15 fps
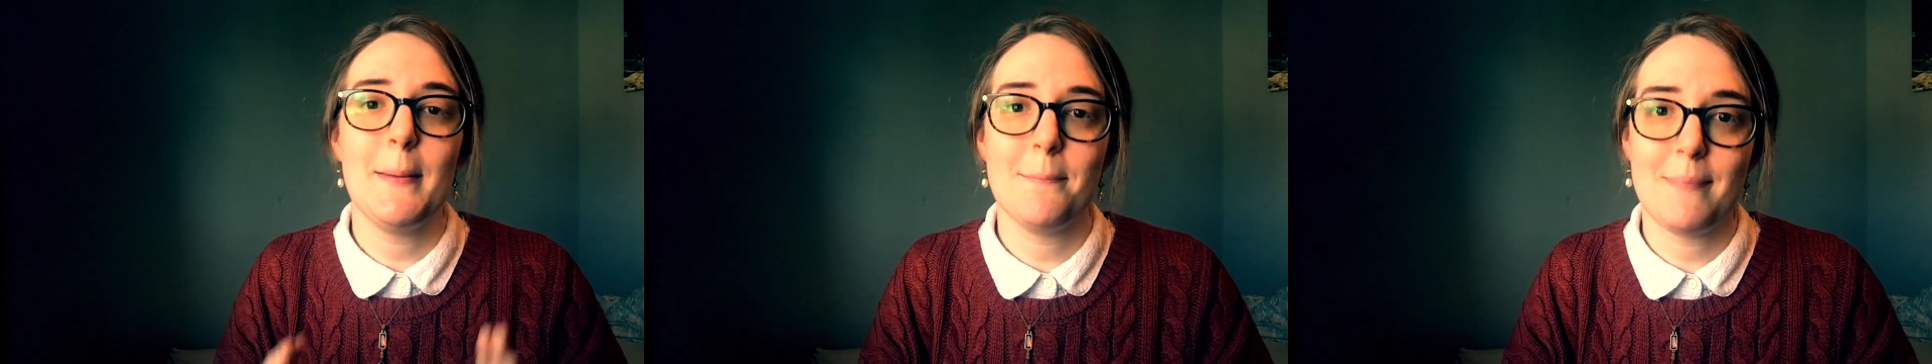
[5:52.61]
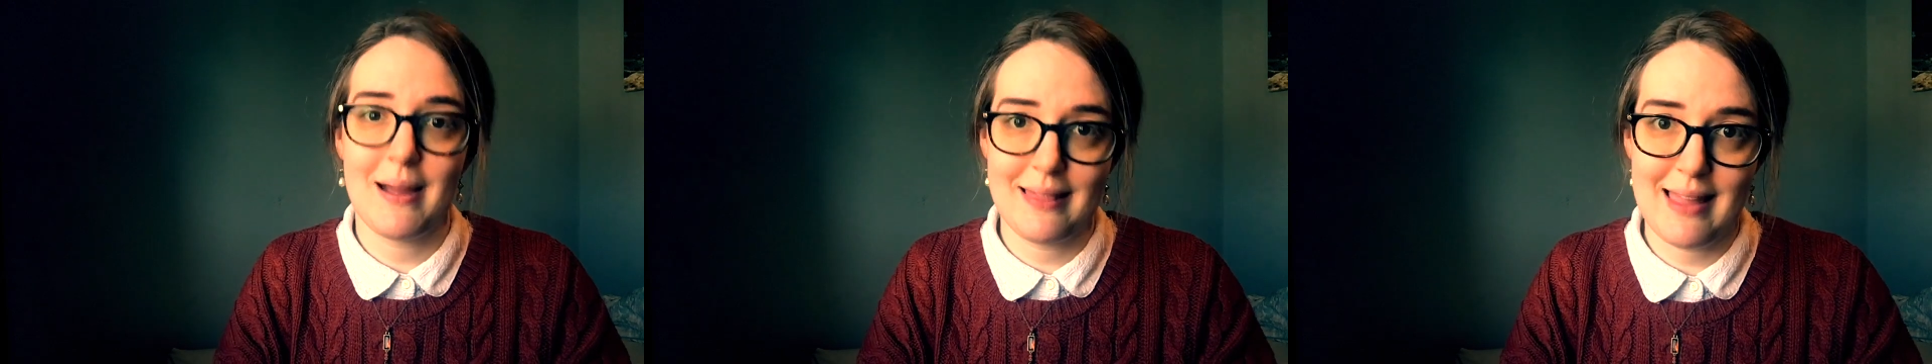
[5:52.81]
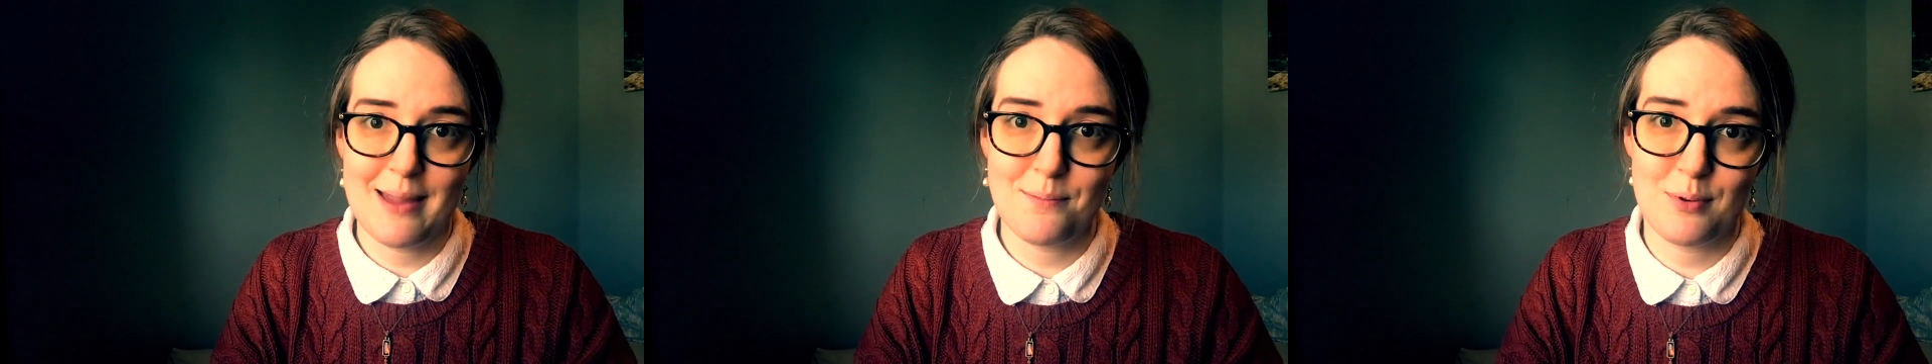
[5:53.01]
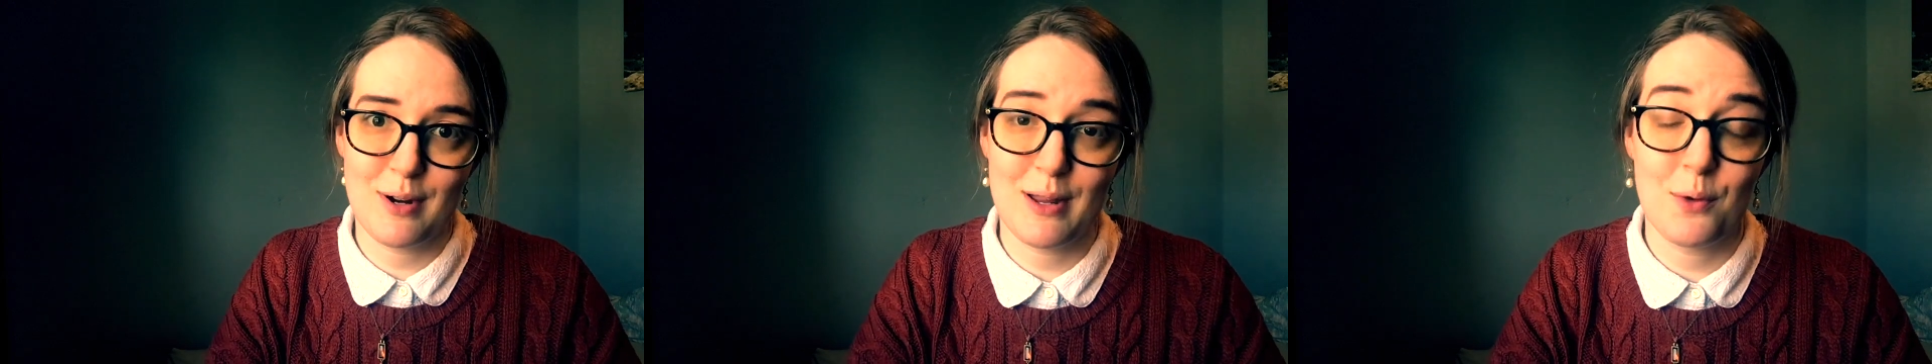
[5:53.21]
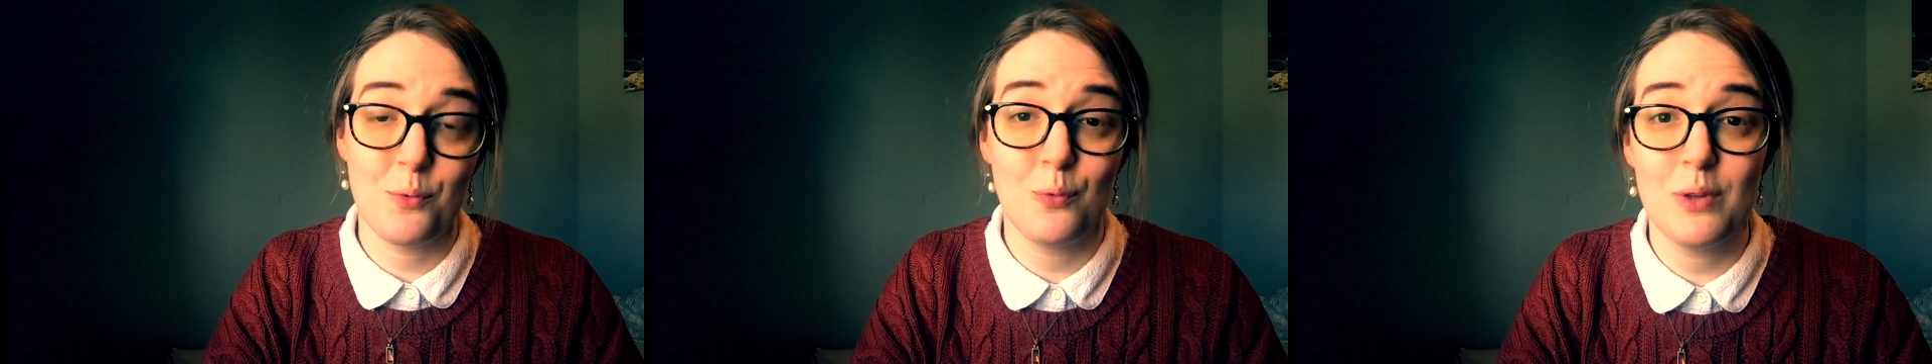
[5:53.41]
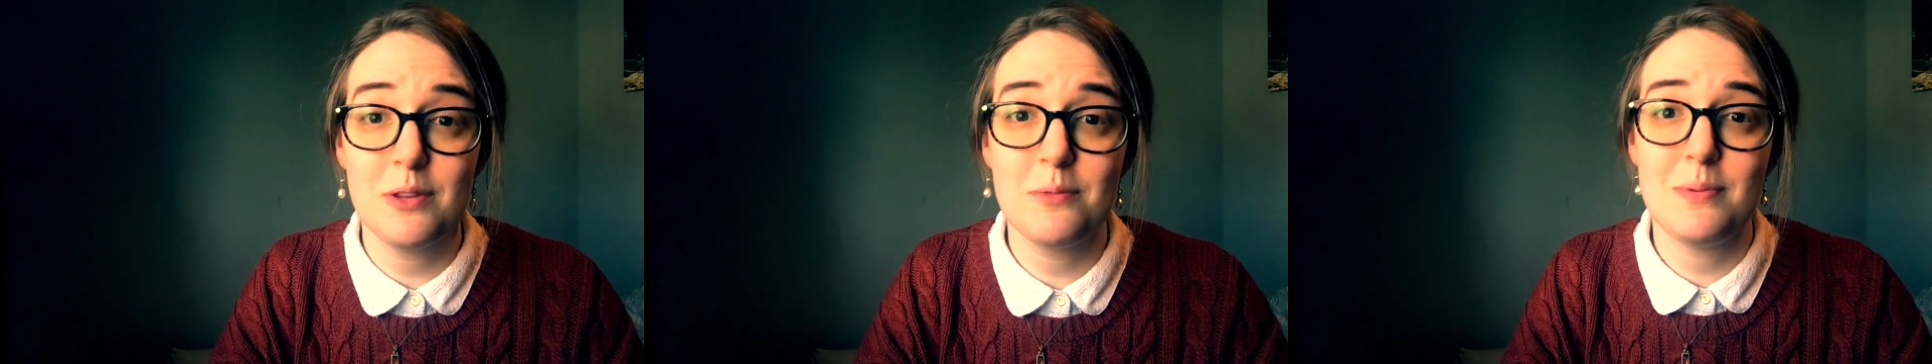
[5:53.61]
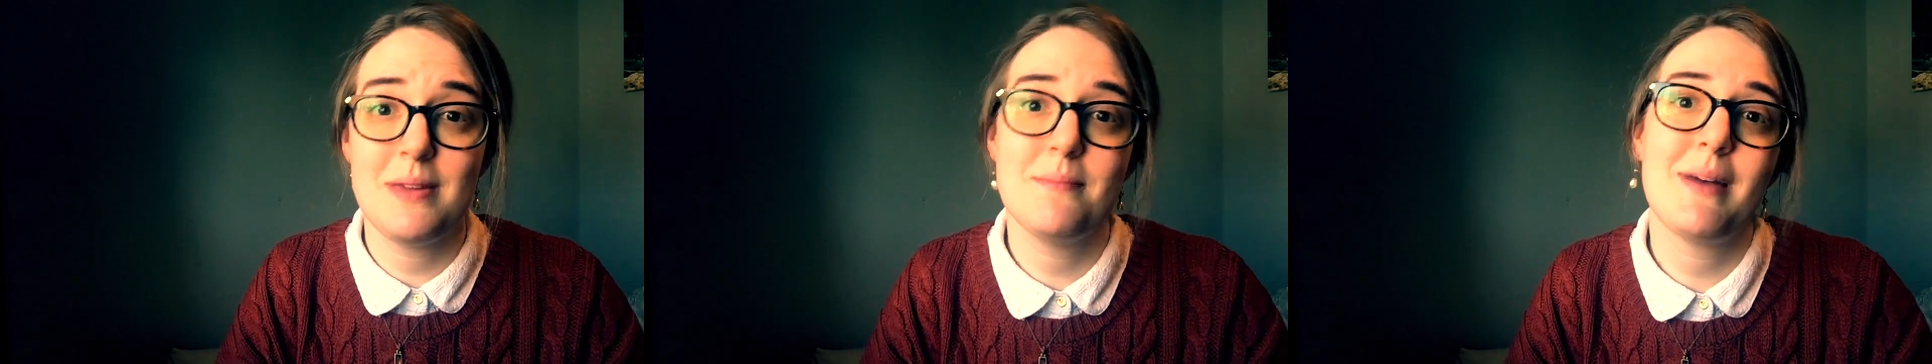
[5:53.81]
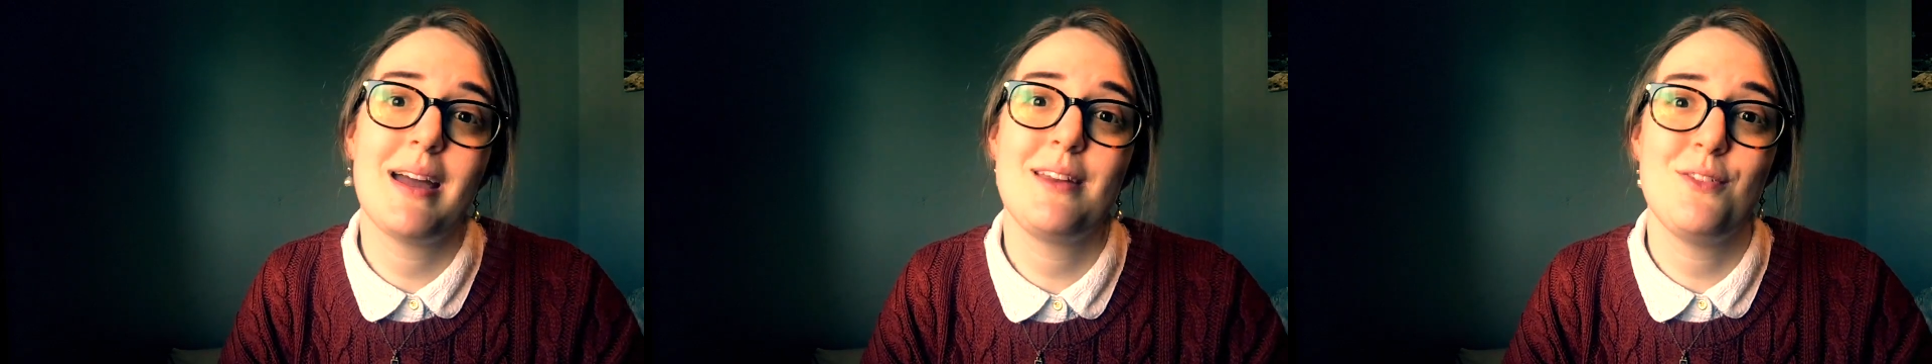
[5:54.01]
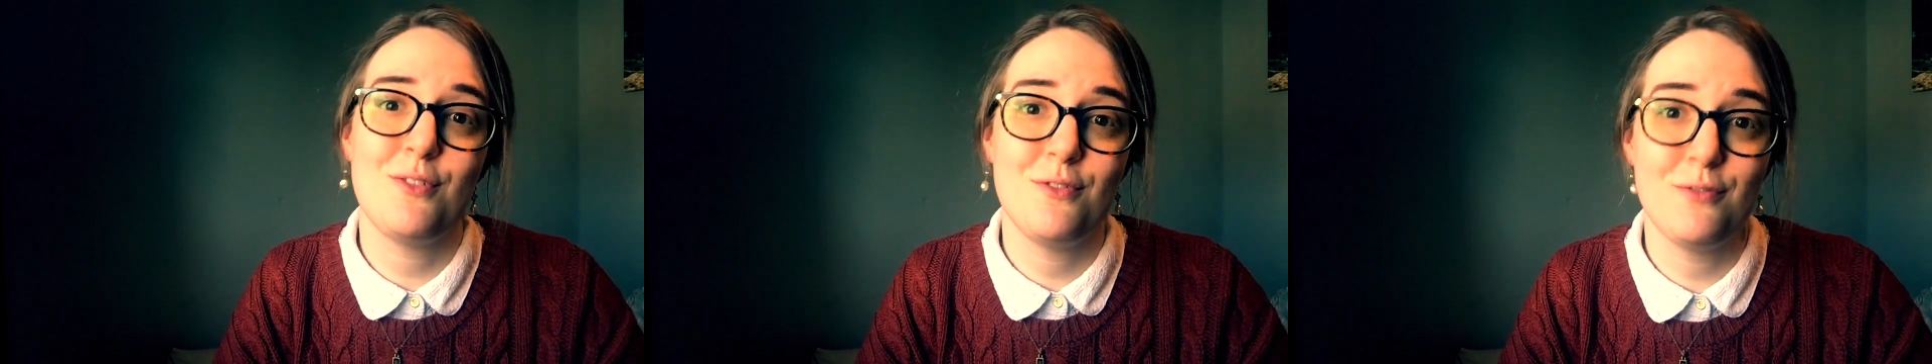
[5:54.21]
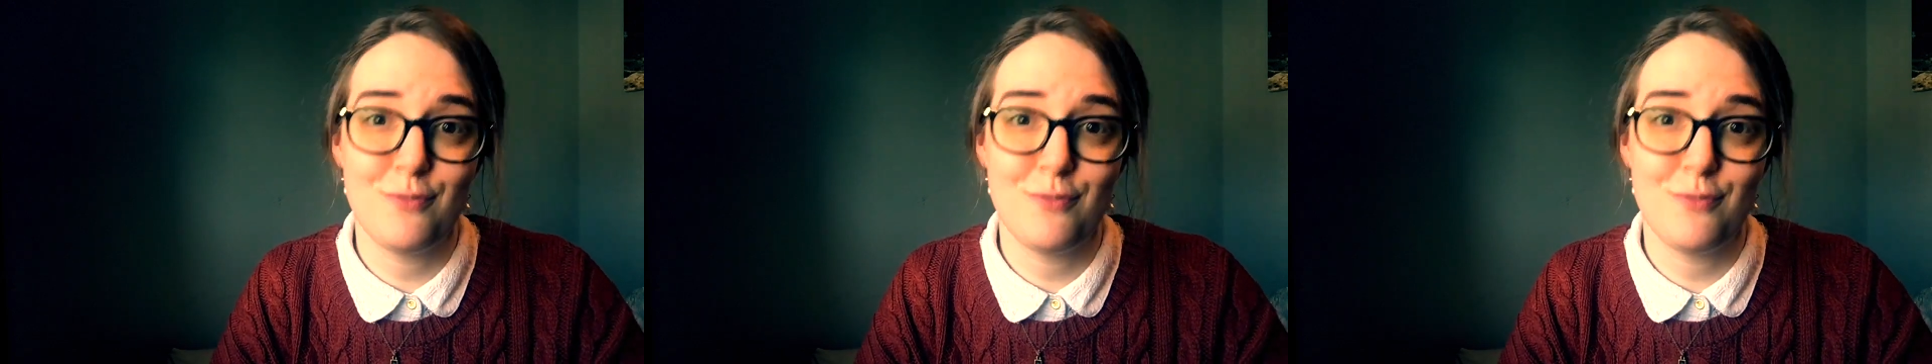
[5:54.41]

my library will be my new